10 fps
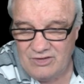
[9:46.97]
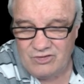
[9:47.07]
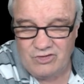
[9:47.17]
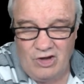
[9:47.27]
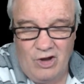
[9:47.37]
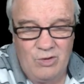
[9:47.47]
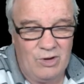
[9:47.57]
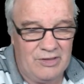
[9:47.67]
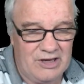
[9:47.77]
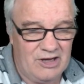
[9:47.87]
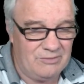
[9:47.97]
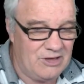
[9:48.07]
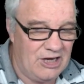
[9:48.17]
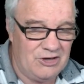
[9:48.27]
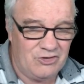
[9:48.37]
So I think I'm
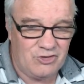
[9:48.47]
going